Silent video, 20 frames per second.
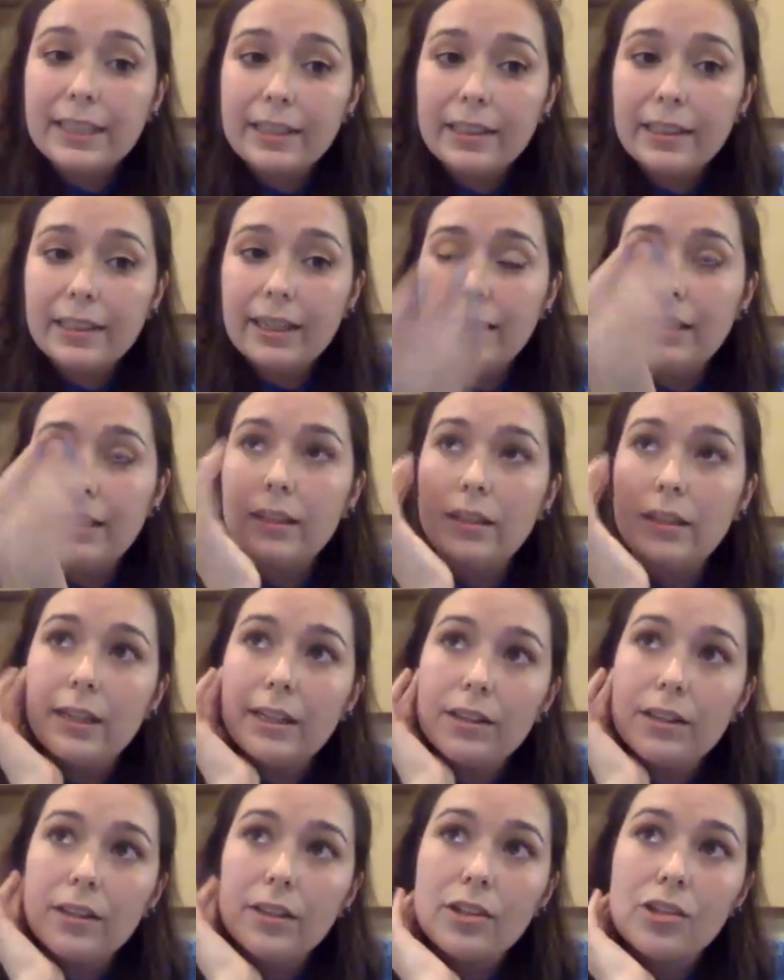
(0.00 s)
in
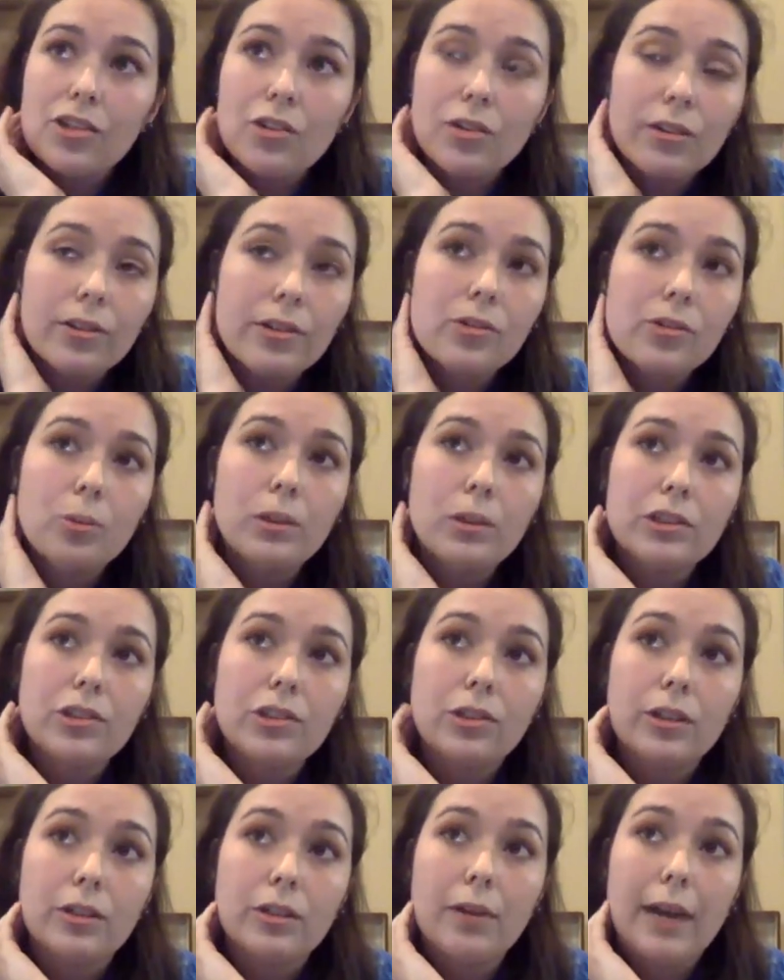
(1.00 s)
the Trolls World
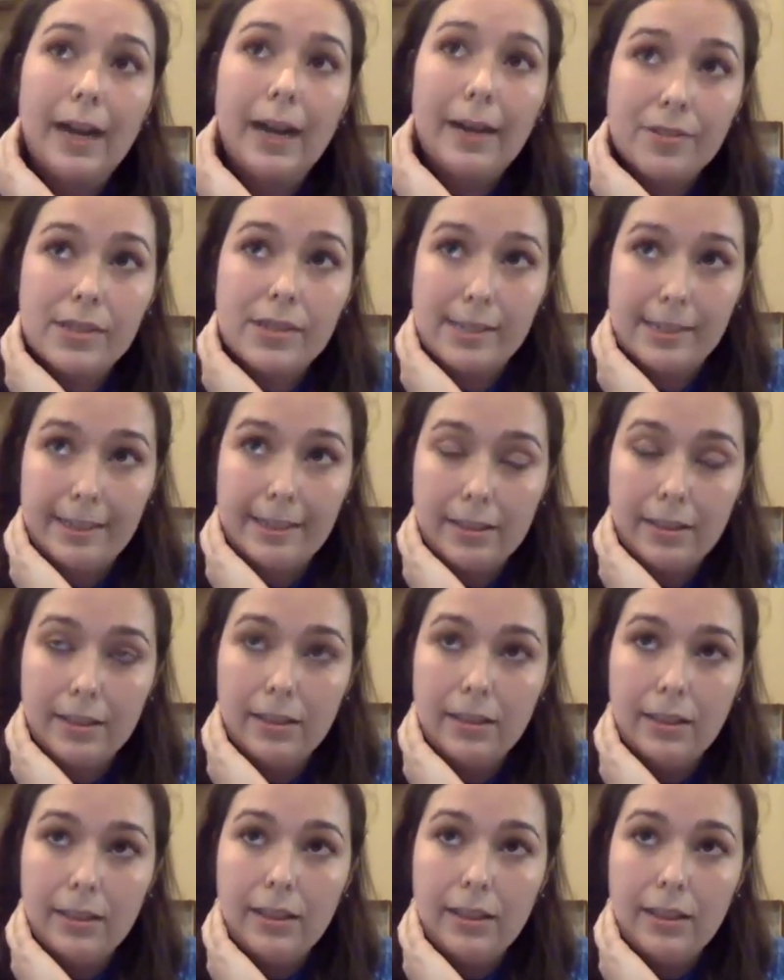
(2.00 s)
Tour raft scene,